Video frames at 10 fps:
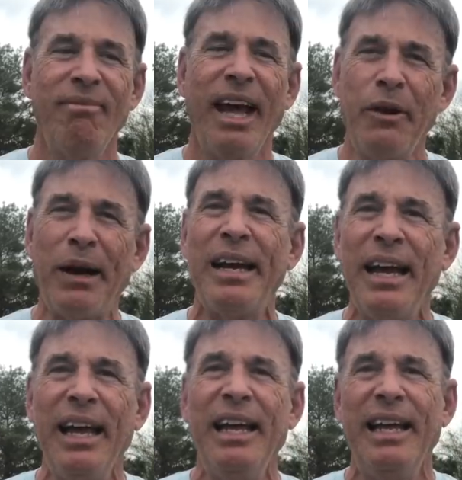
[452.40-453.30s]
Anyway,
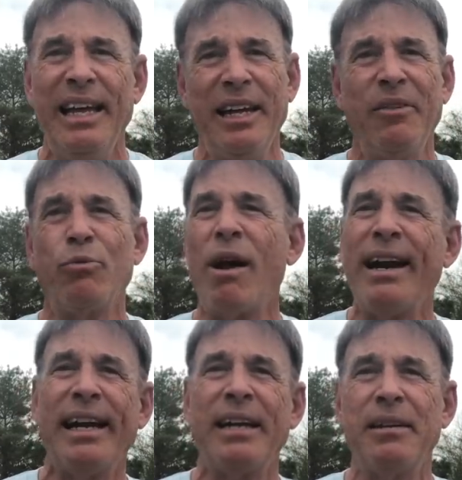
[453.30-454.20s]
in
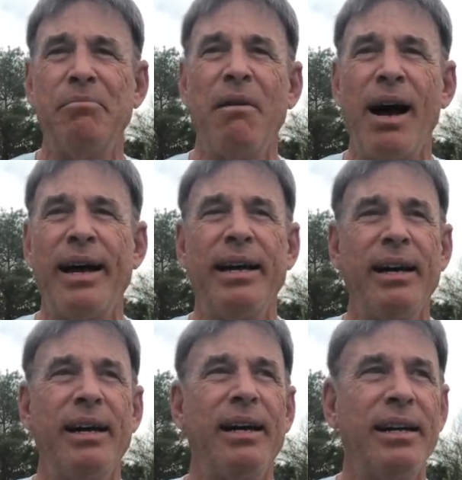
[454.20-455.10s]
writing
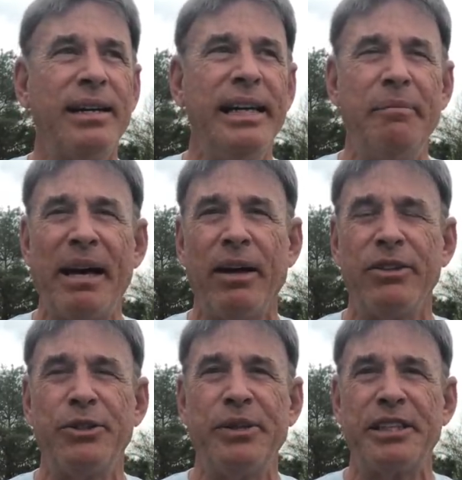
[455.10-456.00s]
my email
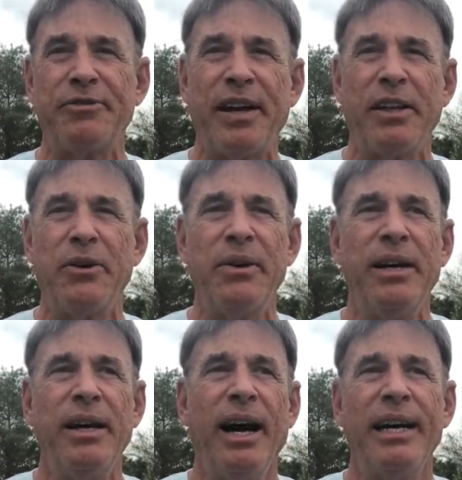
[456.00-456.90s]
to this fellow,
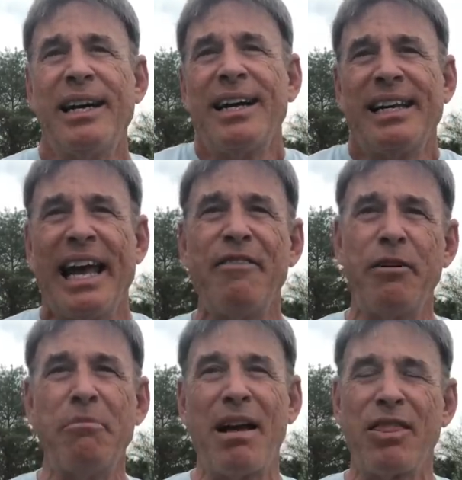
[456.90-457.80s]
I kind of gave
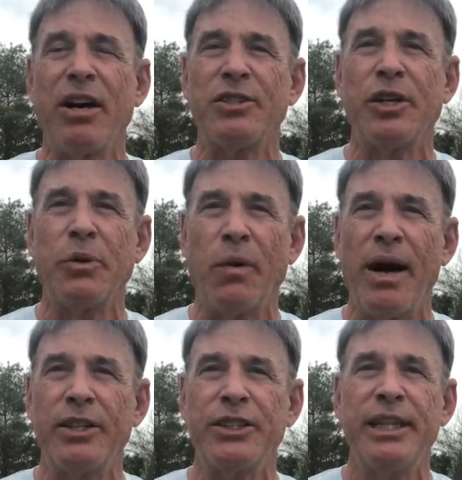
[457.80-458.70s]
him my thoughts on the
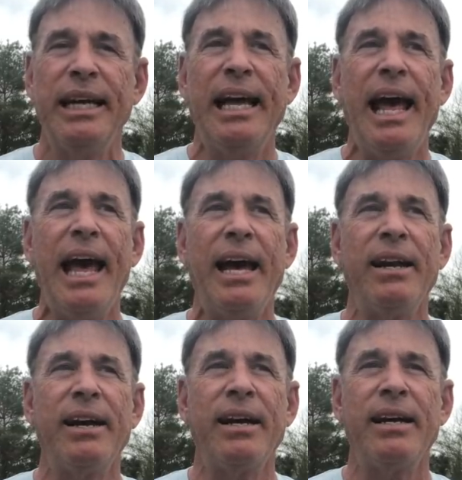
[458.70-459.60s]
watch,
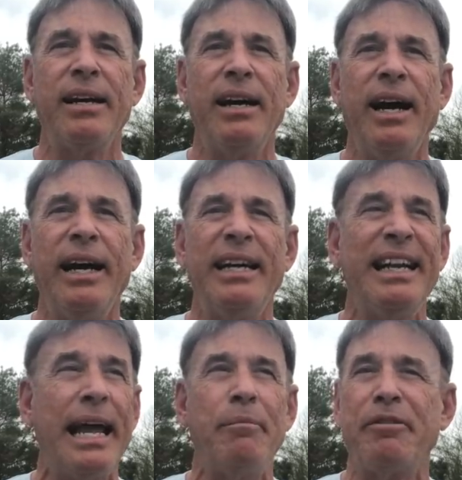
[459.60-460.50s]
and I
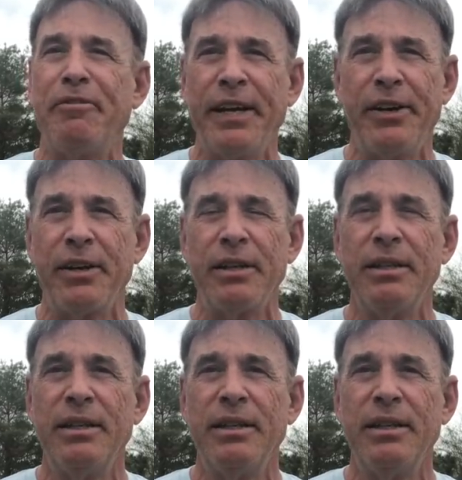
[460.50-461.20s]
named a figure,